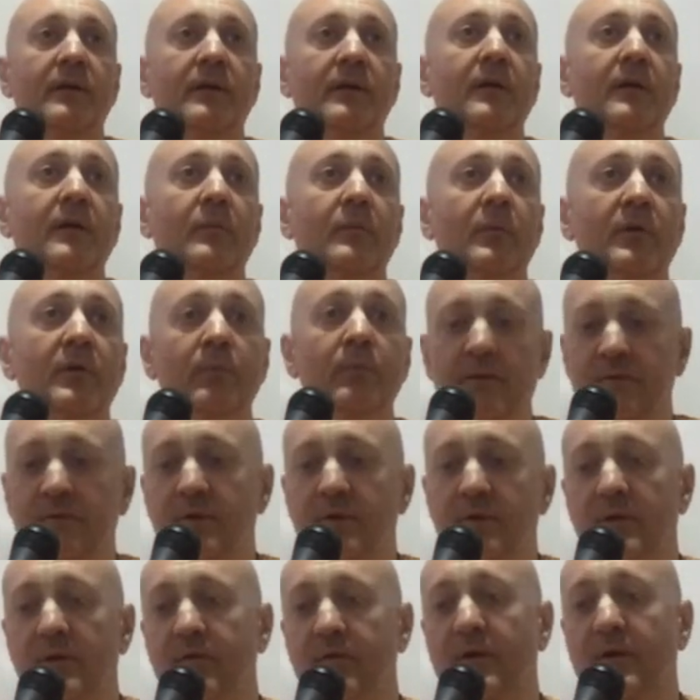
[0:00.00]
But what we are
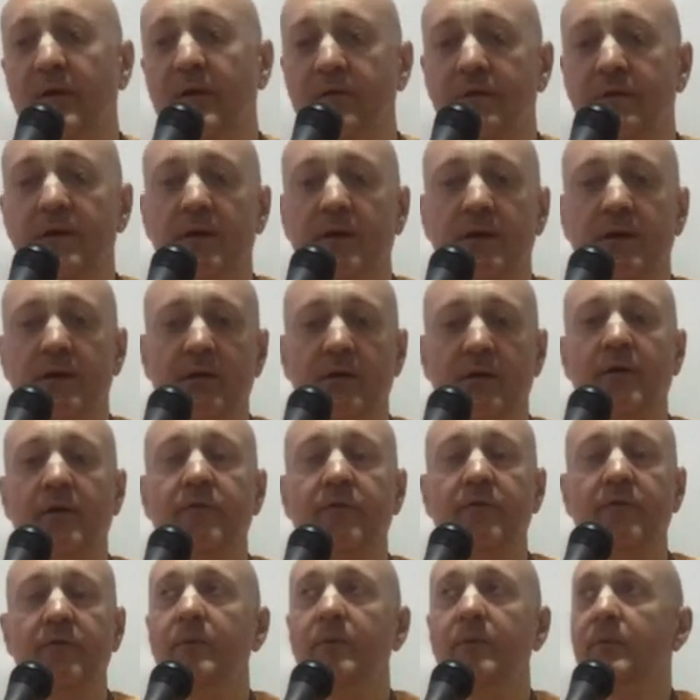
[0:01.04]
discussing here, that's
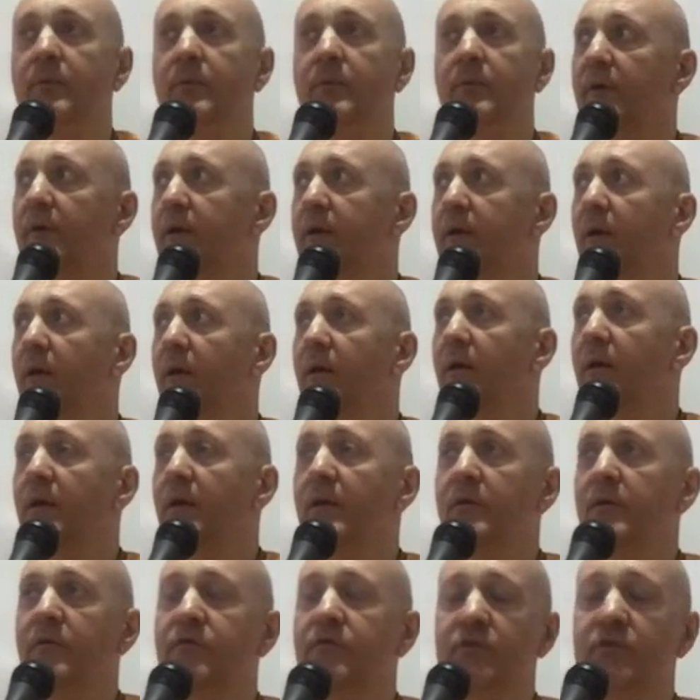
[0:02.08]
what we are saying, this
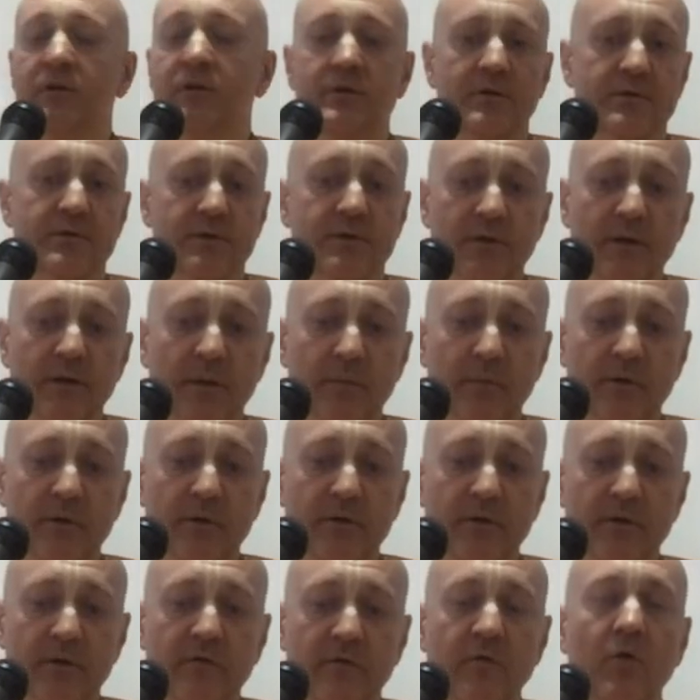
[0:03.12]
Chaitanya Charitamrita,
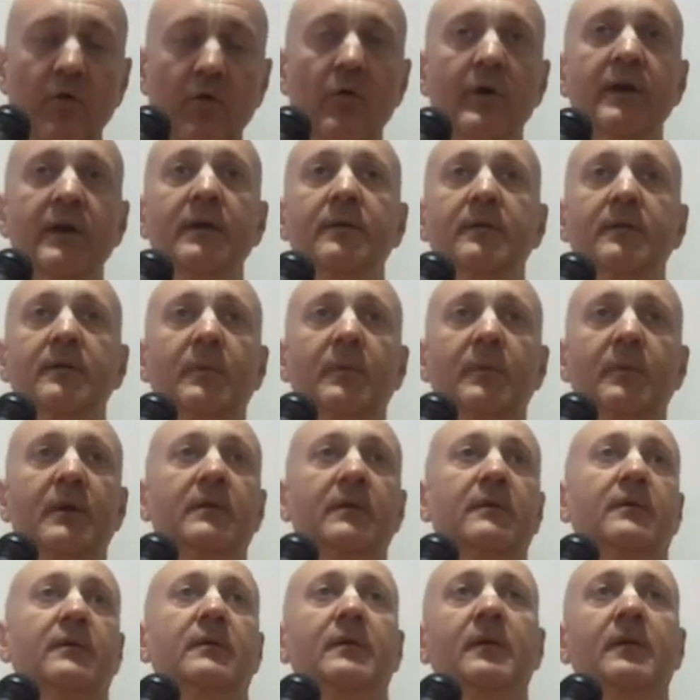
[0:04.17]
it's so intimate.
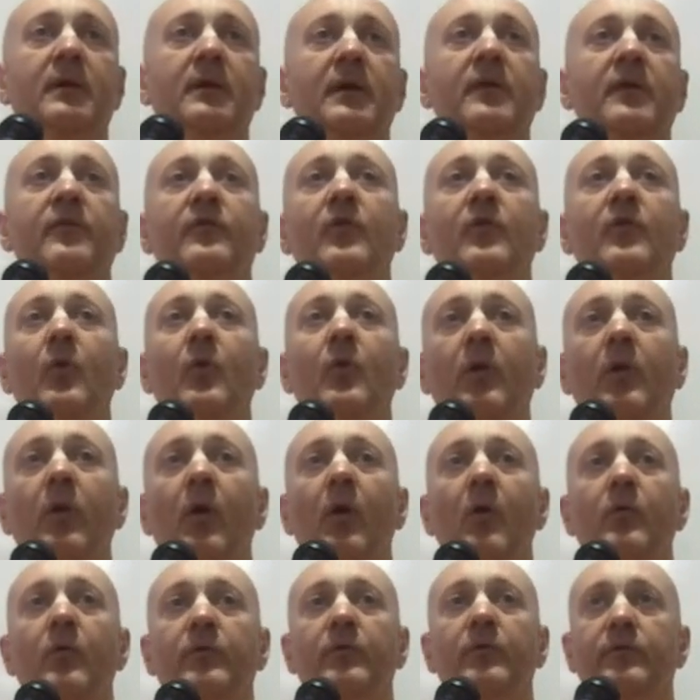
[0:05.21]
It's so
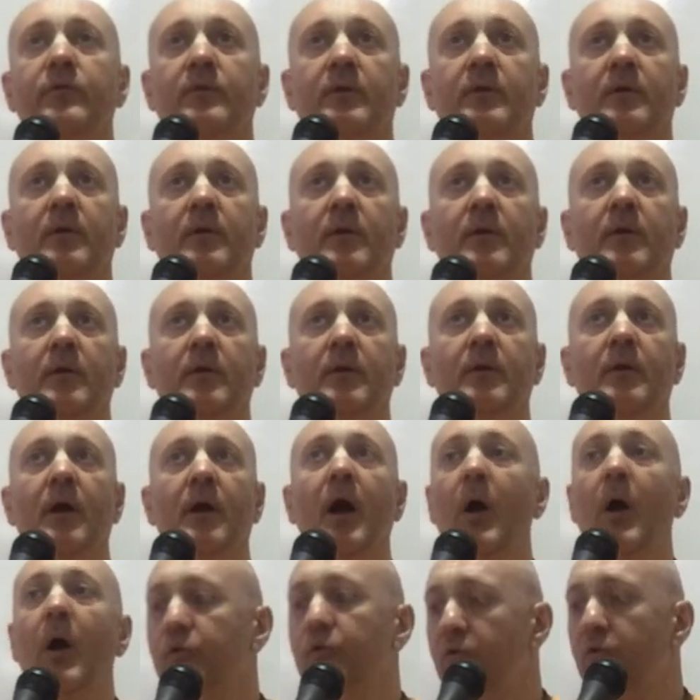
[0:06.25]
close. How
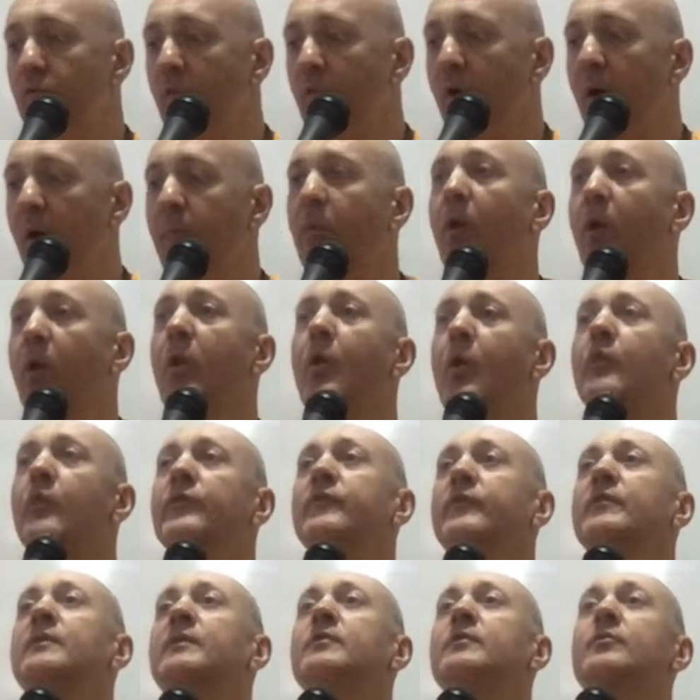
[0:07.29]
do you come
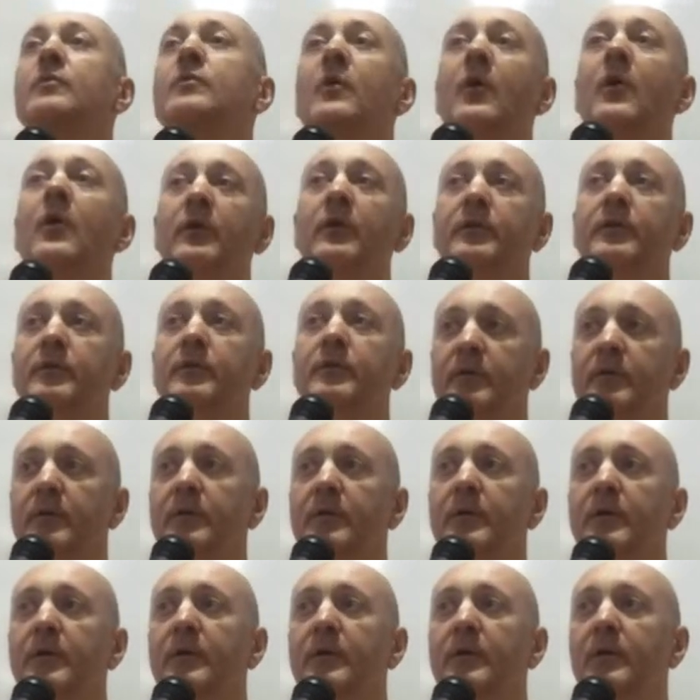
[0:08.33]
closer to God?
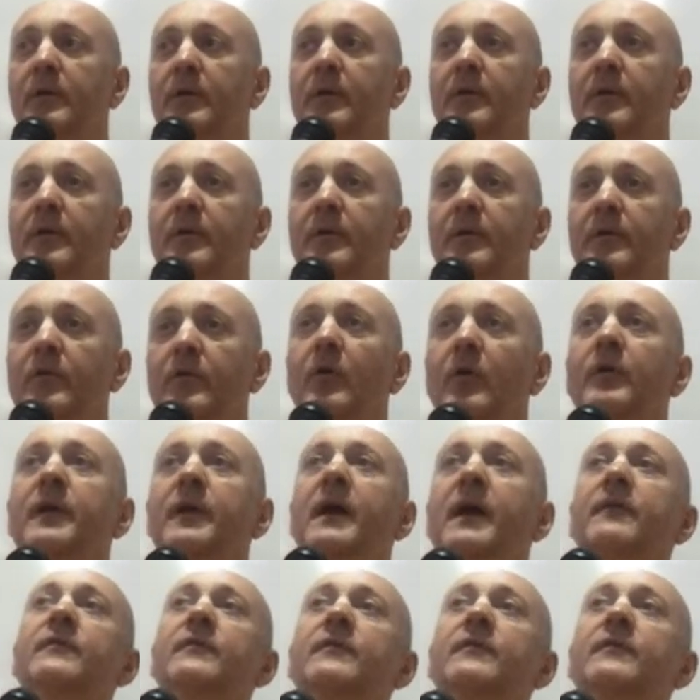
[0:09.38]
Not having